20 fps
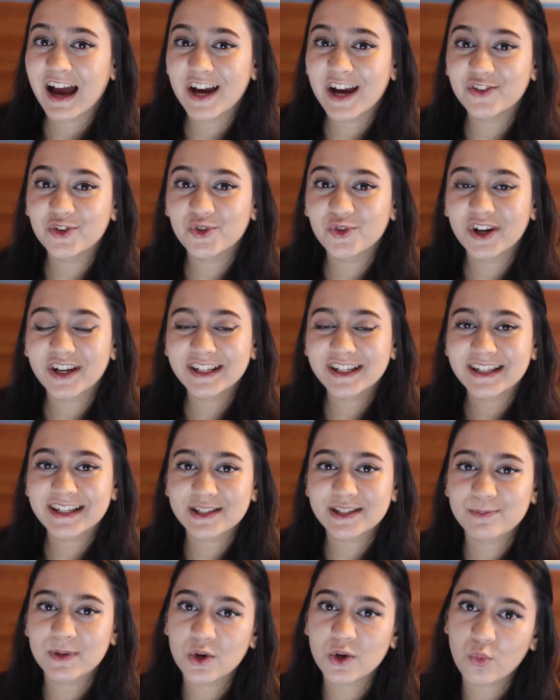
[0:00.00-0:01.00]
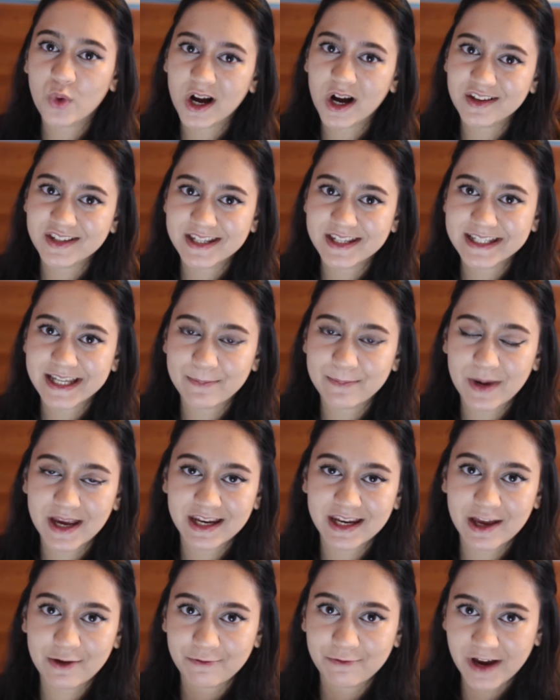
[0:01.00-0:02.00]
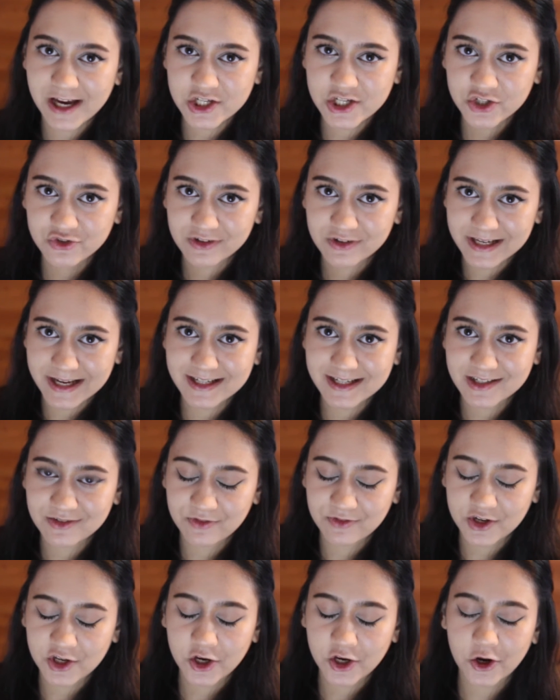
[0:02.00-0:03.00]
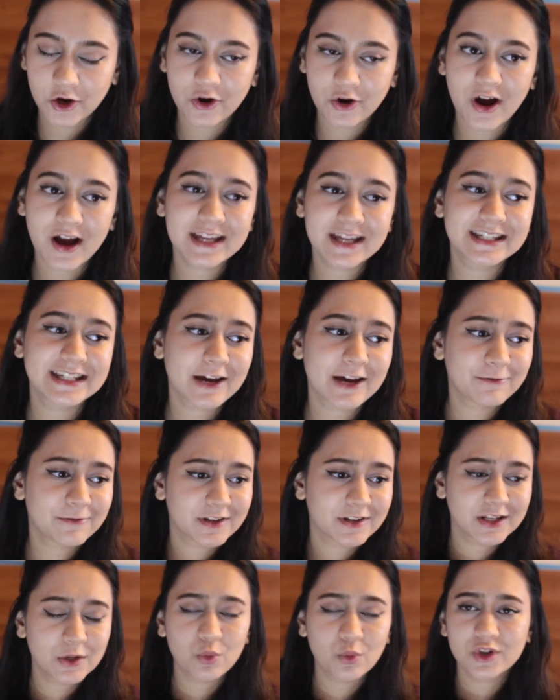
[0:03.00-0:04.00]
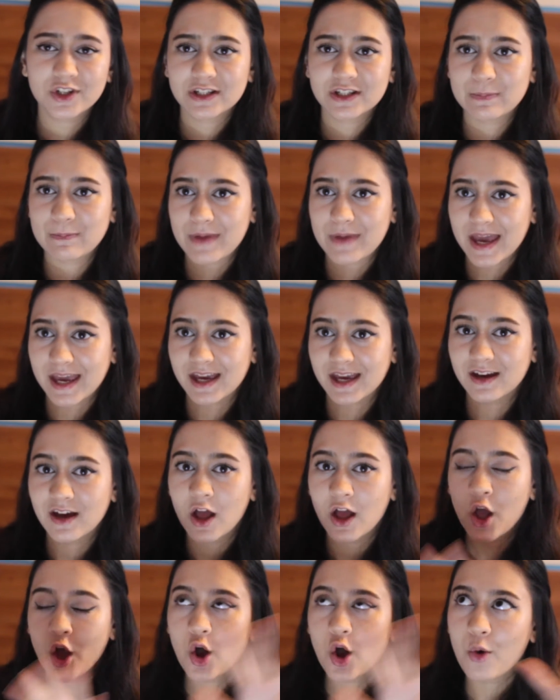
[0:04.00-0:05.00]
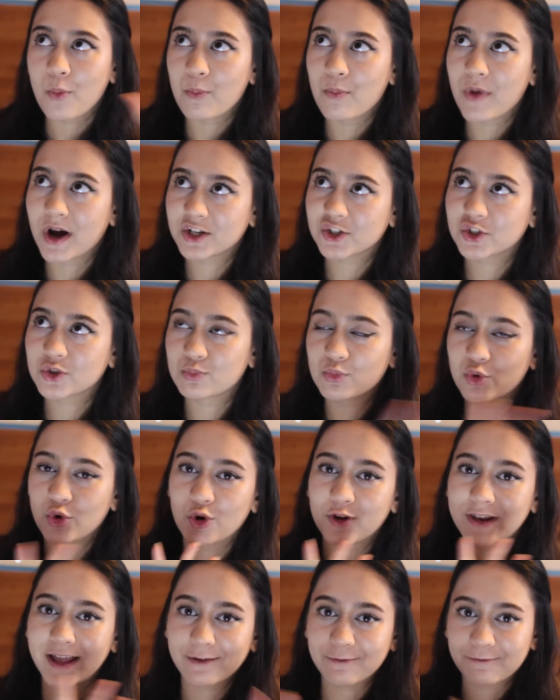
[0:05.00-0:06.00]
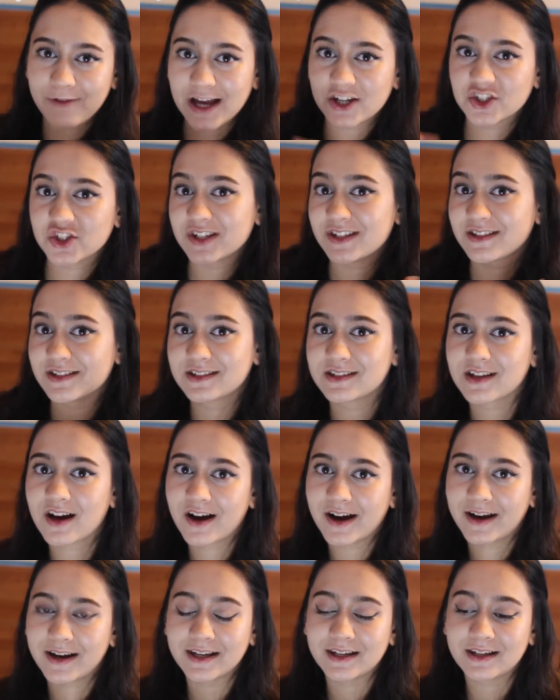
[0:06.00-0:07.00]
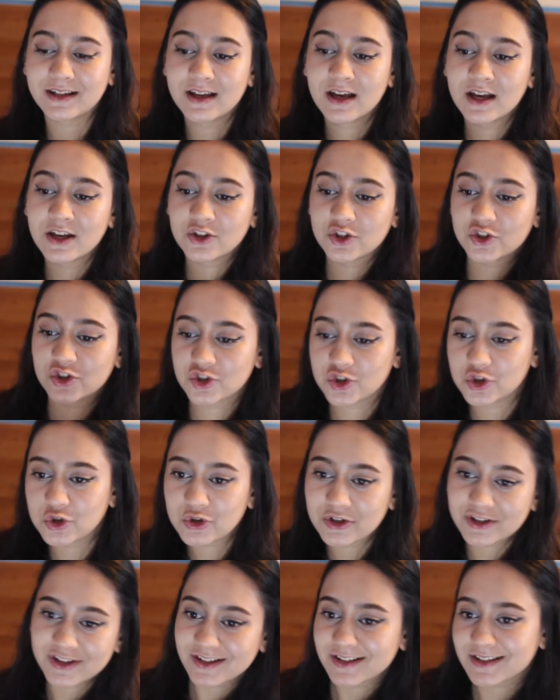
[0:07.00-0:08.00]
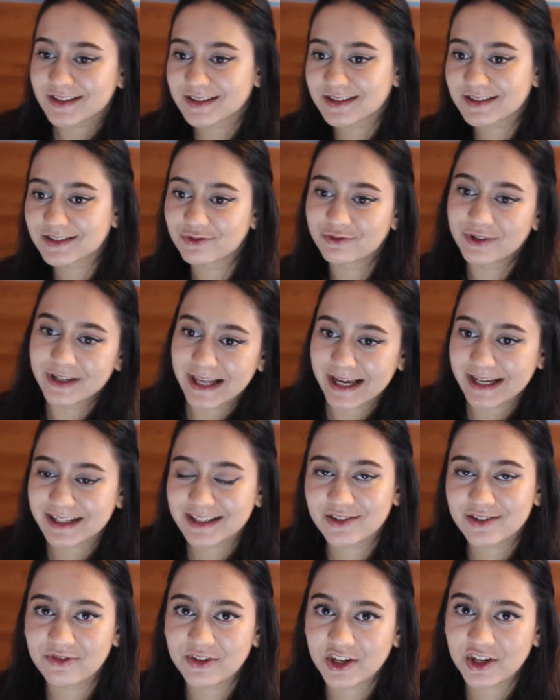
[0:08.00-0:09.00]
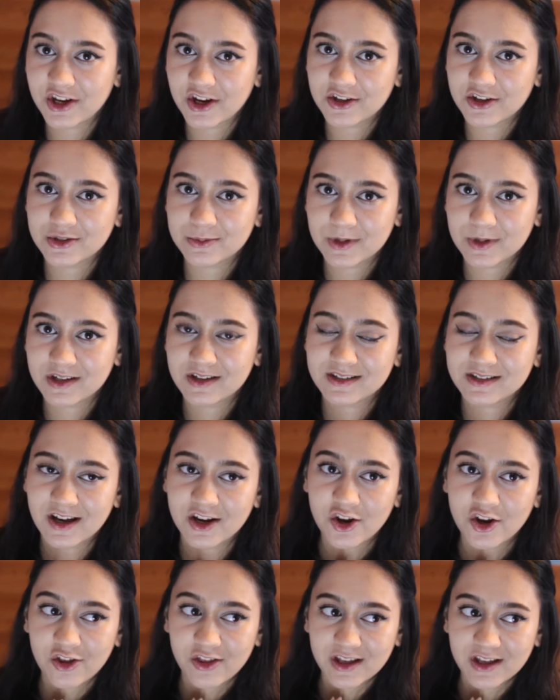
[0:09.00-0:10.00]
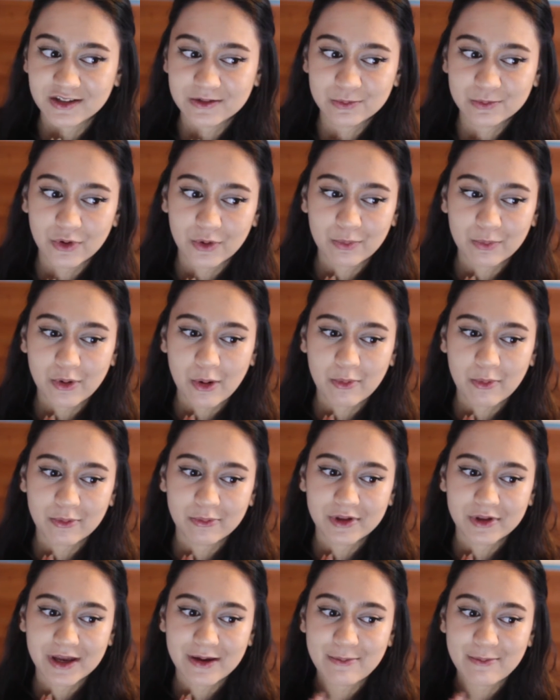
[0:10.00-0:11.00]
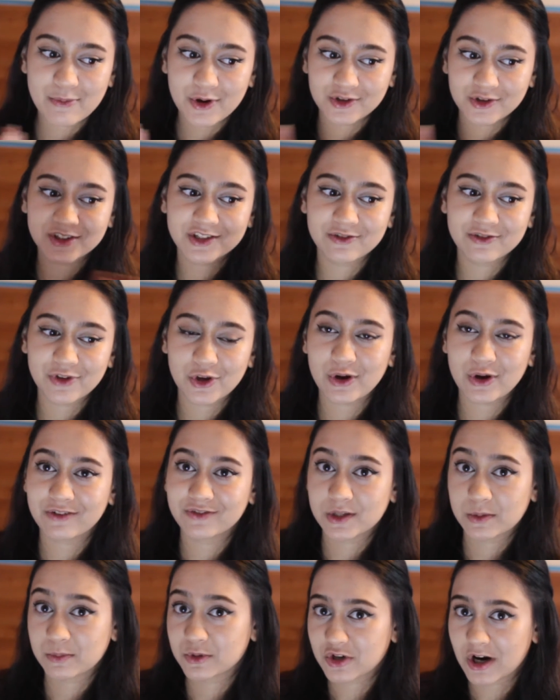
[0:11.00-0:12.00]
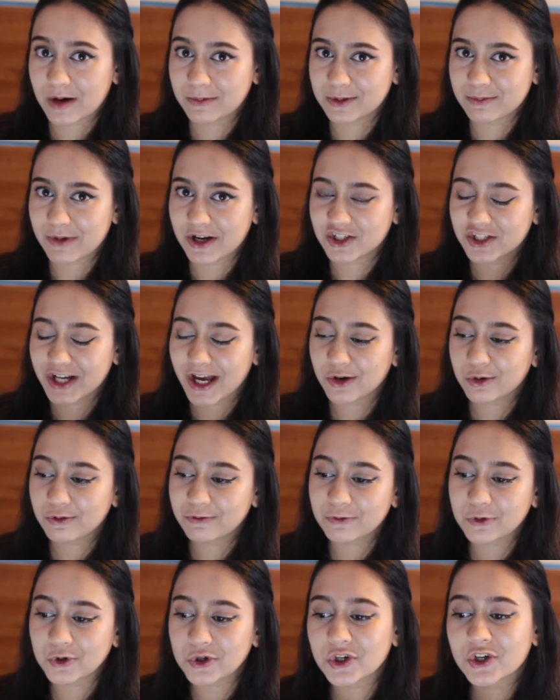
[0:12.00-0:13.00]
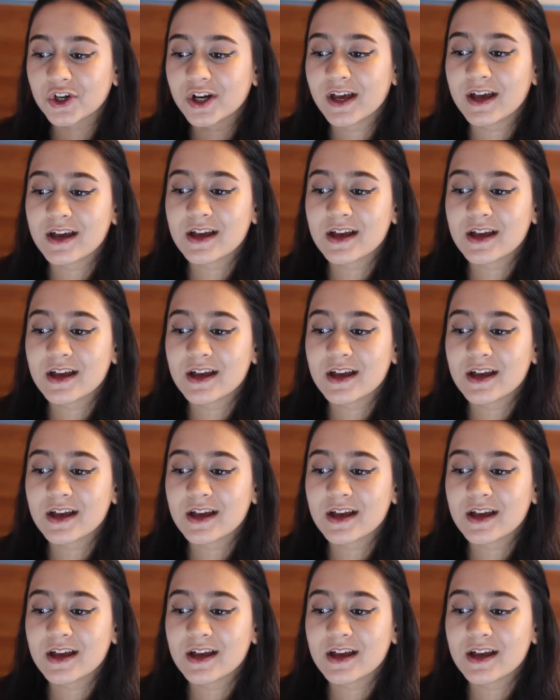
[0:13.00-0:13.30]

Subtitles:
Hi everyone, it's been a while since I made a fashion related video. I definitely want to make much more like fashion design students related videos because I know that's what probably most of you have subscribed to my channel for.